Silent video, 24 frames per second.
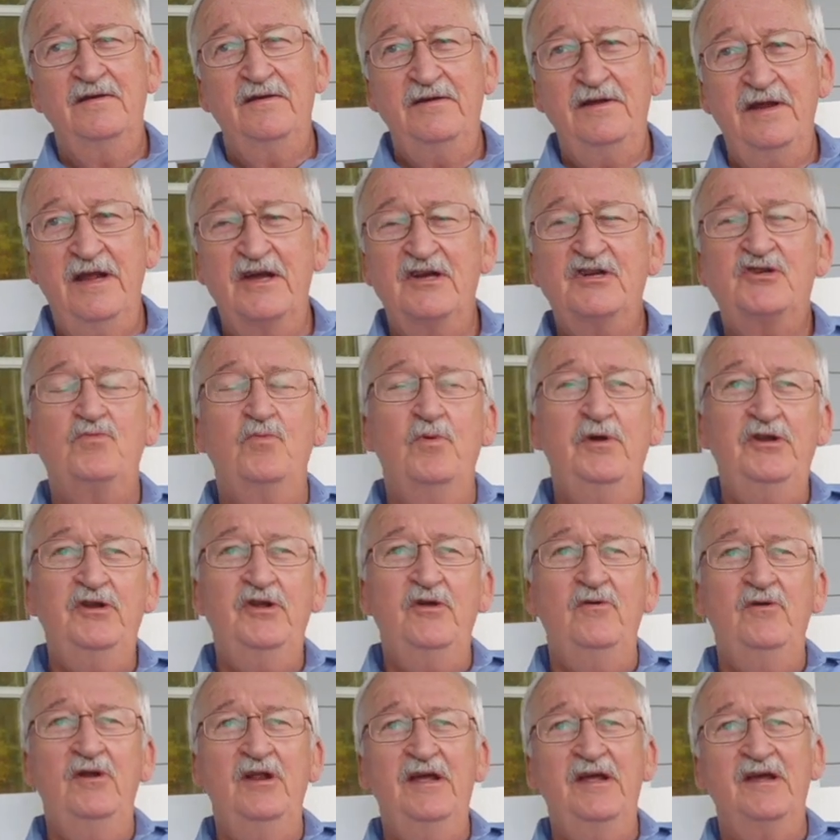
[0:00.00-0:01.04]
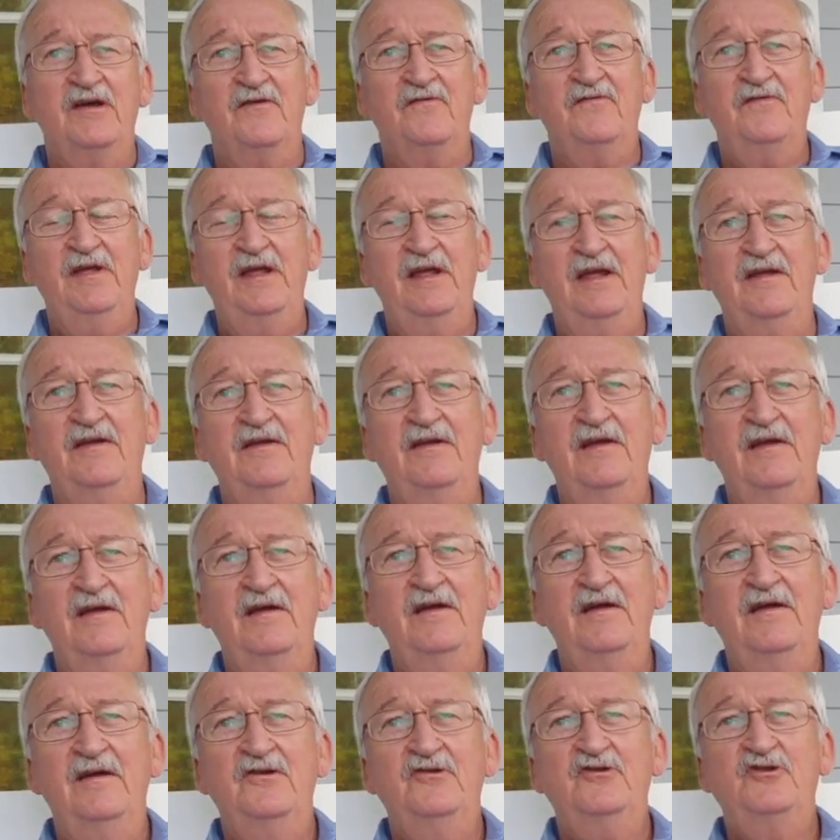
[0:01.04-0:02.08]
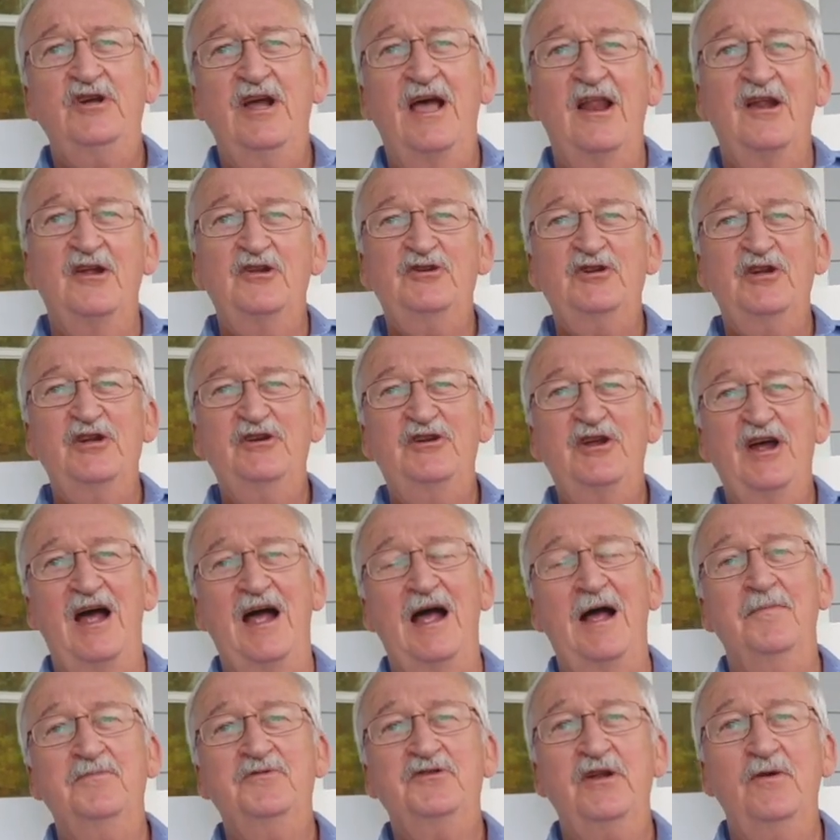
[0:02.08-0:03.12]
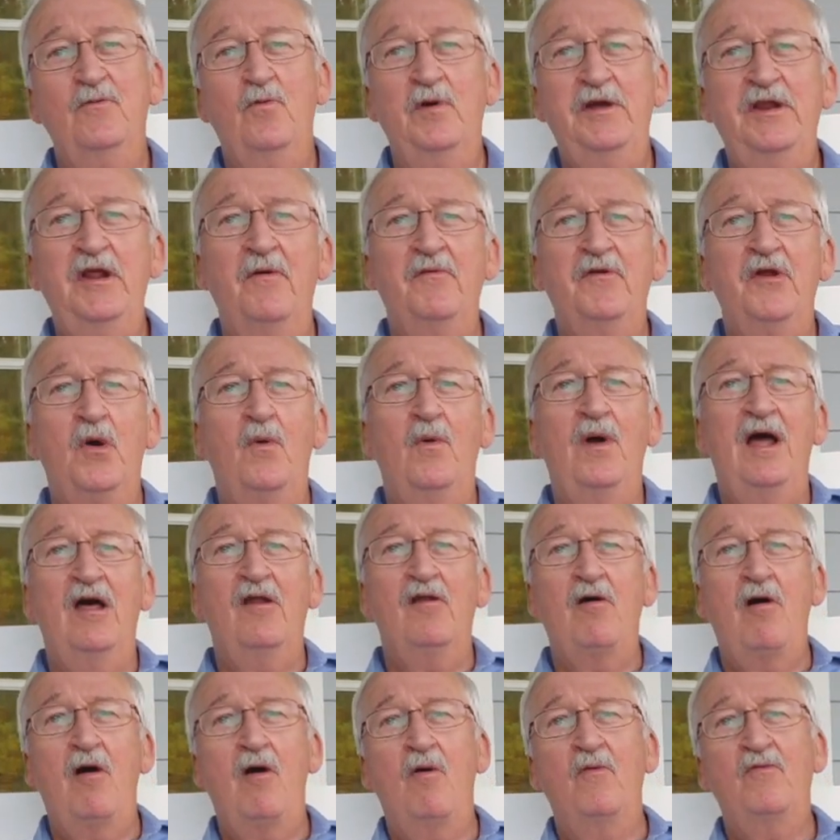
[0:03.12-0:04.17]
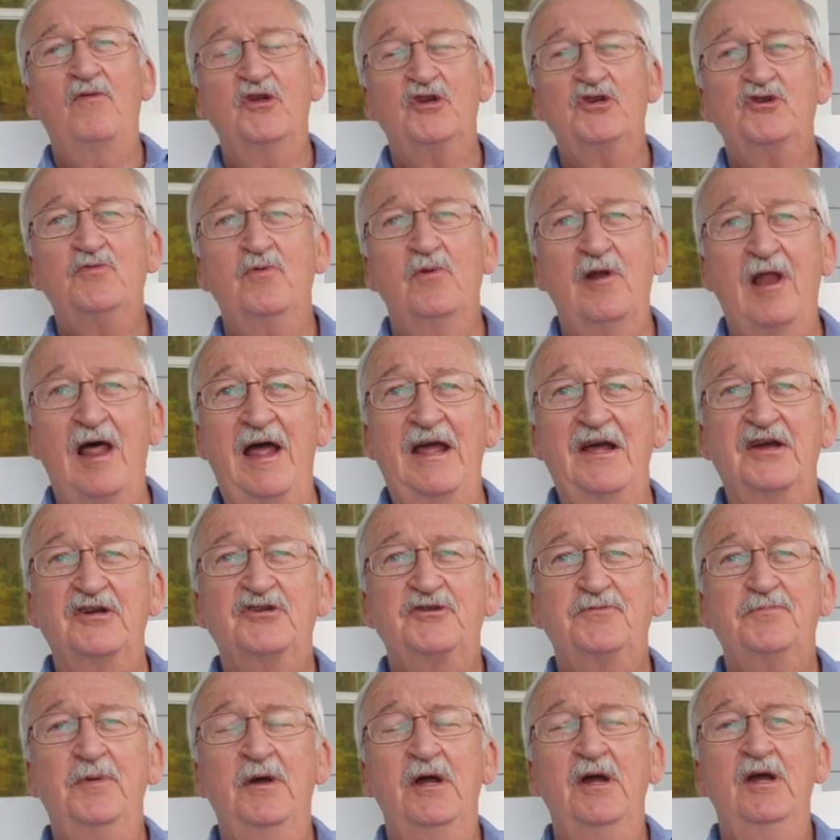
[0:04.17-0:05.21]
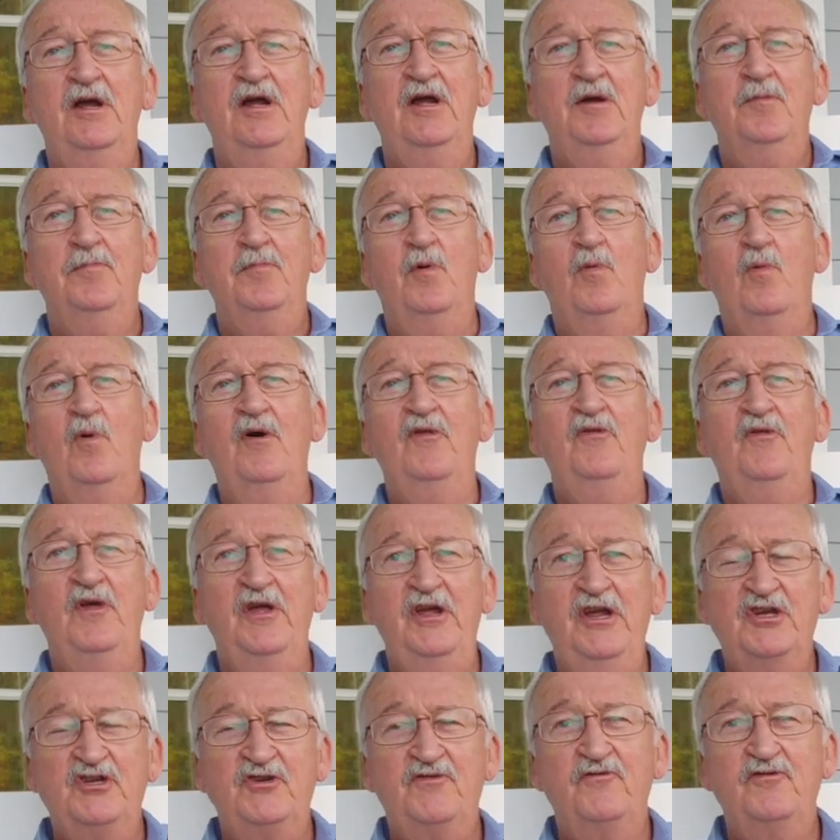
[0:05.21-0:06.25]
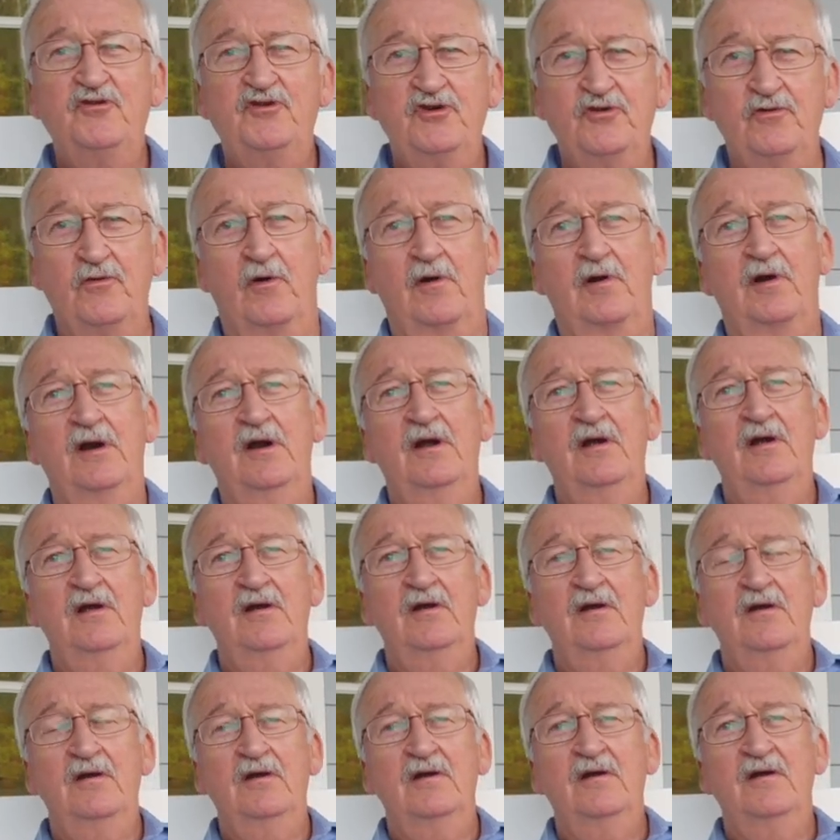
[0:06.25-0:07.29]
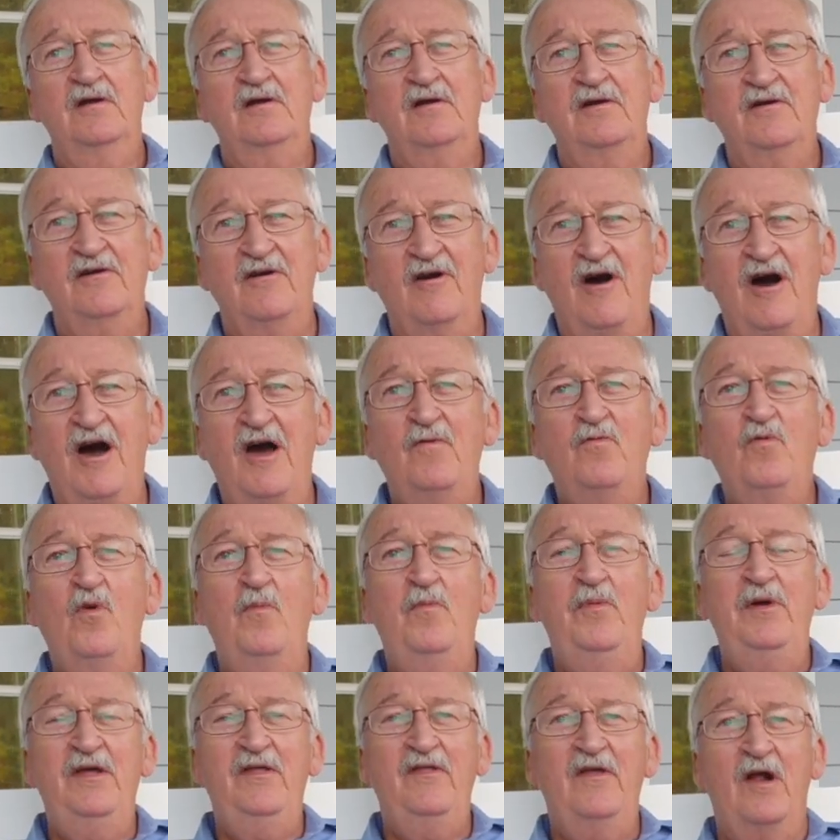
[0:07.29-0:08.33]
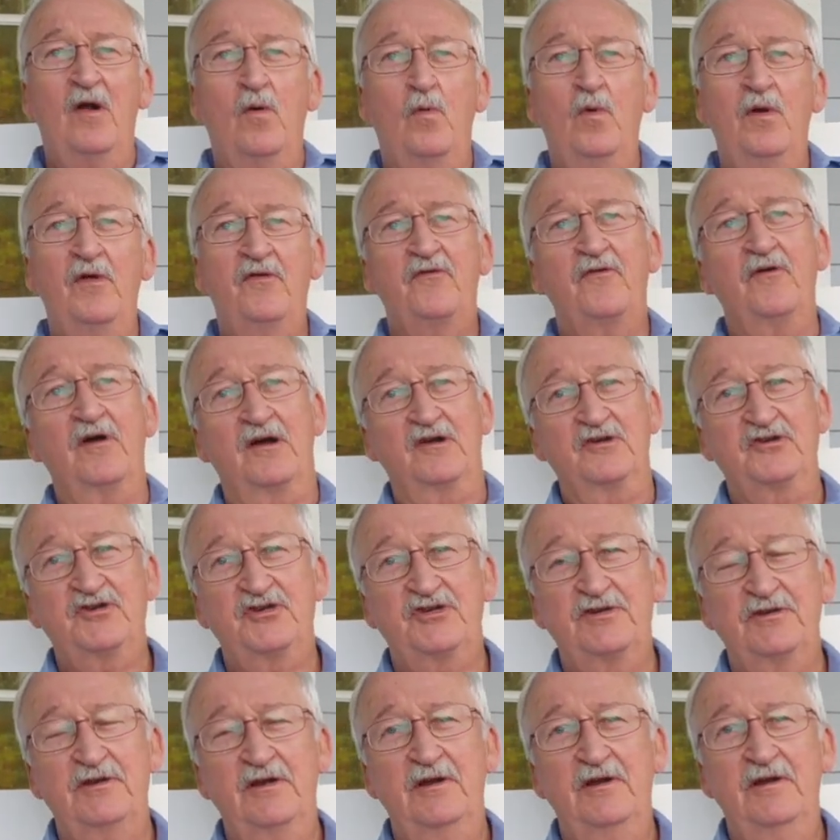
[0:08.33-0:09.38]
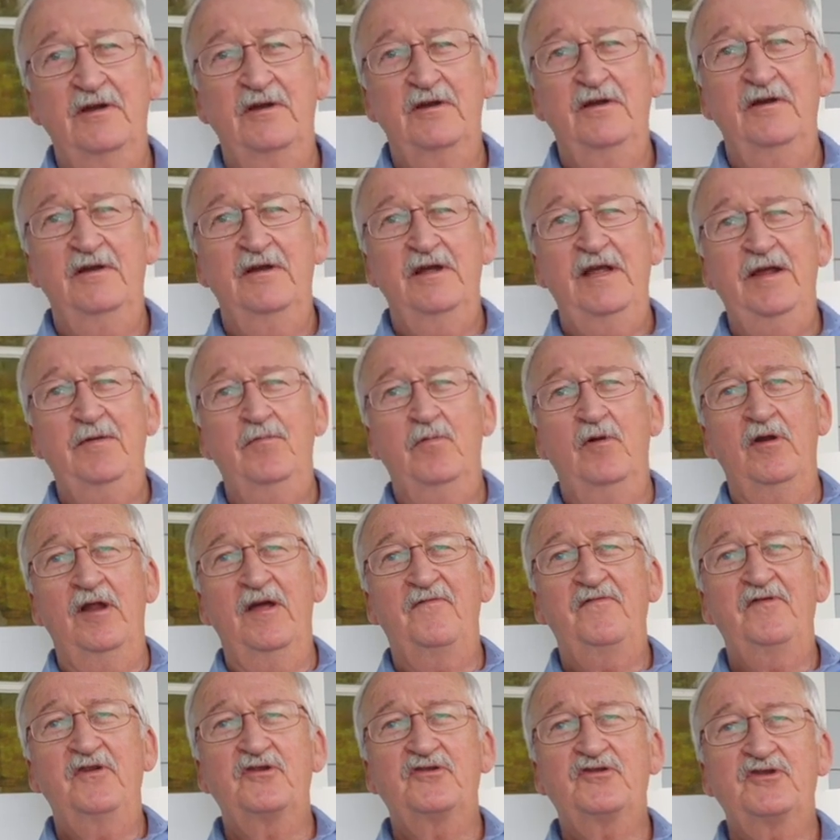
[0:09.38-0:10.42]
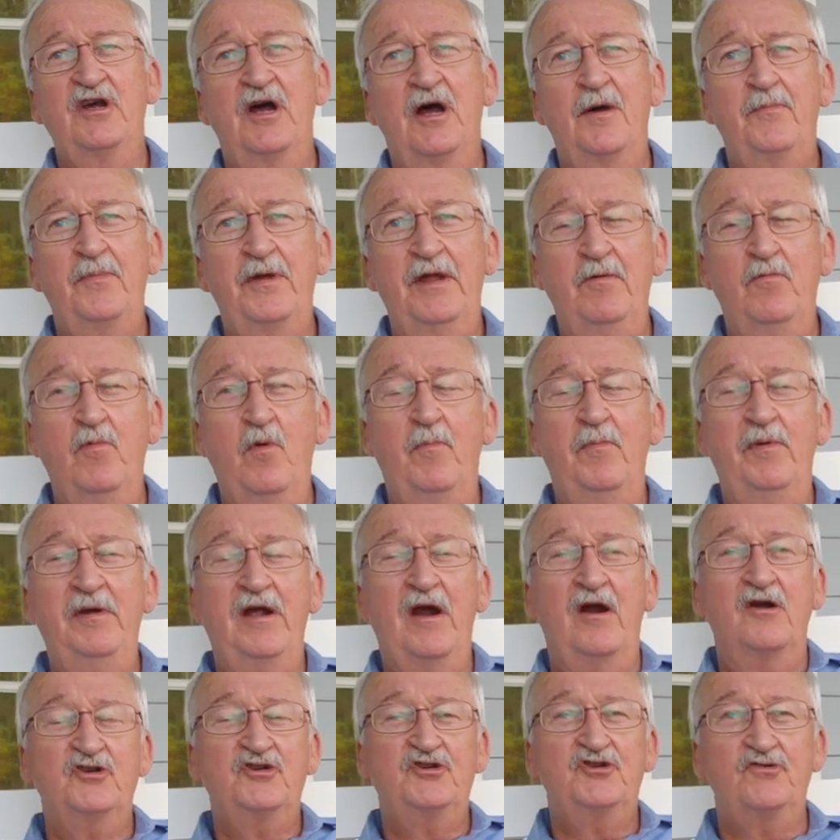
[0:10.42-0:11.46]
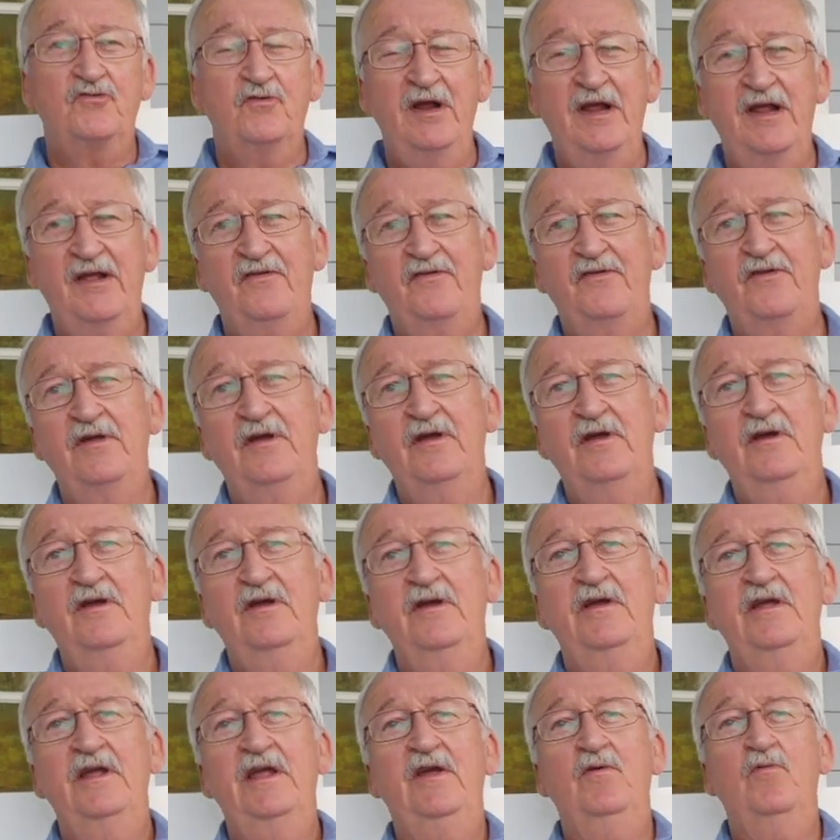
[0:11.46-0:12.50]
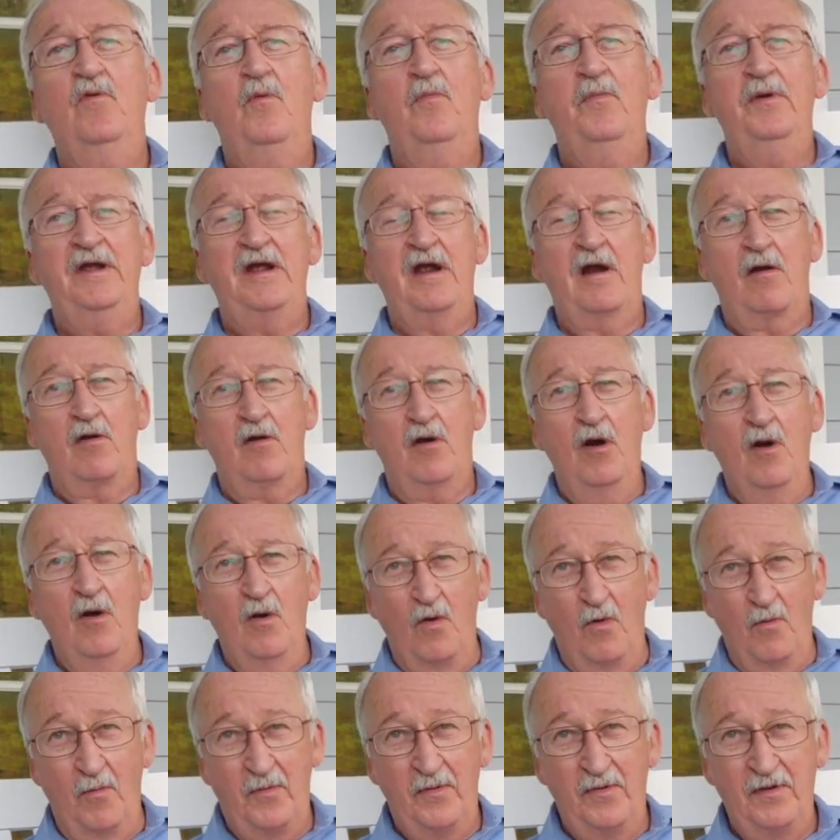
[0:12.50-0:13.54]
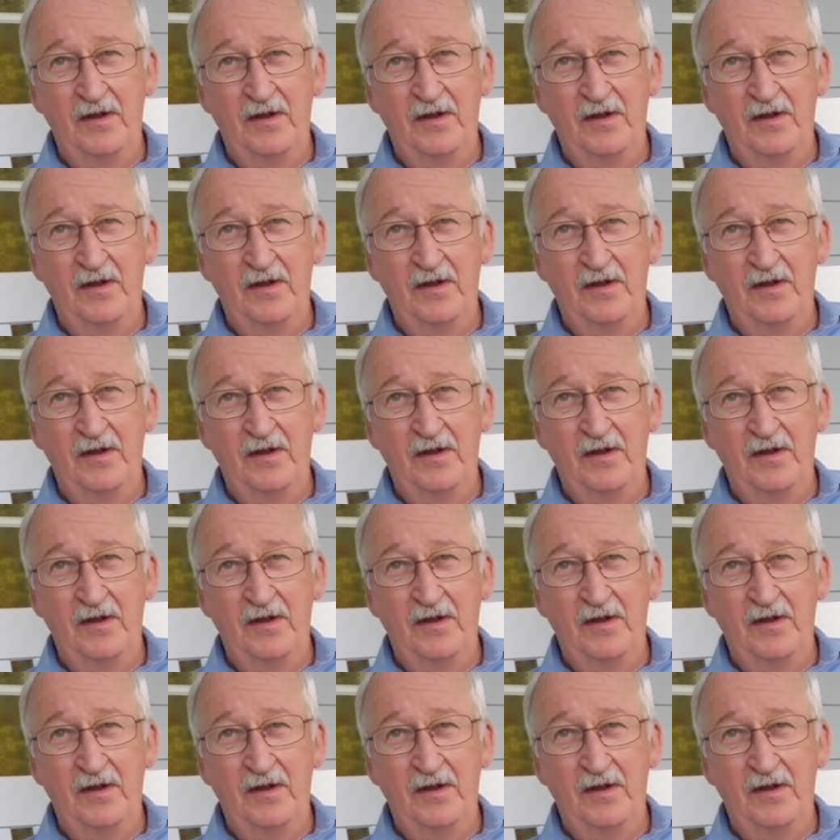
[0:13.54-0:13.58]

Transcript: Yes, we do live in challenging times, and we don't know how long this will last. But one thing is for sure, God will be there with us. He will lift us up. He will be our strength. He will be our hope.